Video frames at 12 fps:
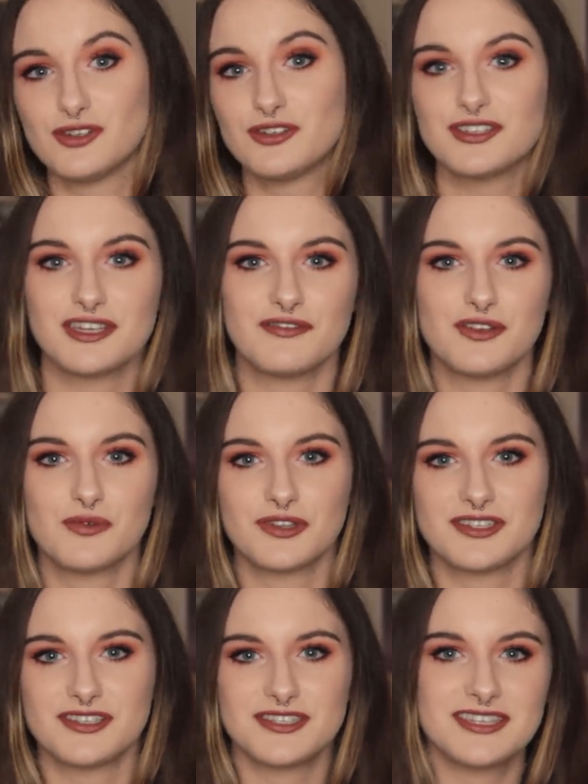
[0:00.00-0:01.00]
tuned if you
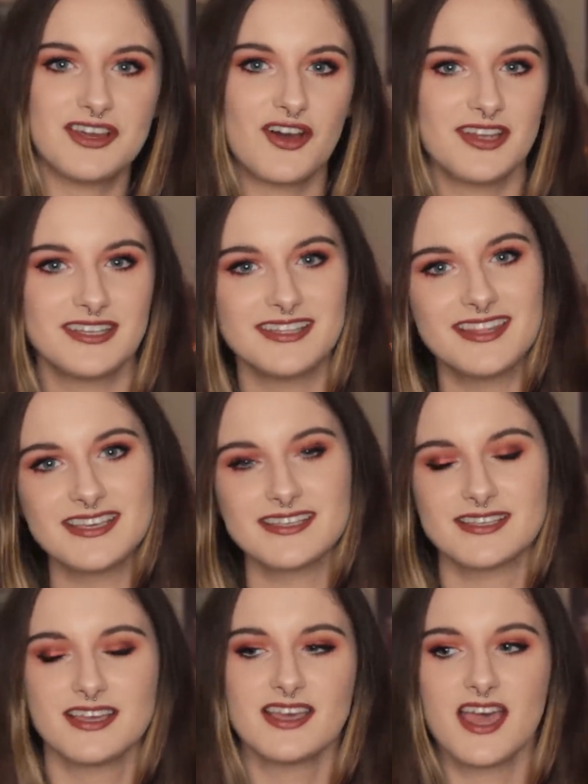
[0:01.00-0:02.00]
want to see how I did this.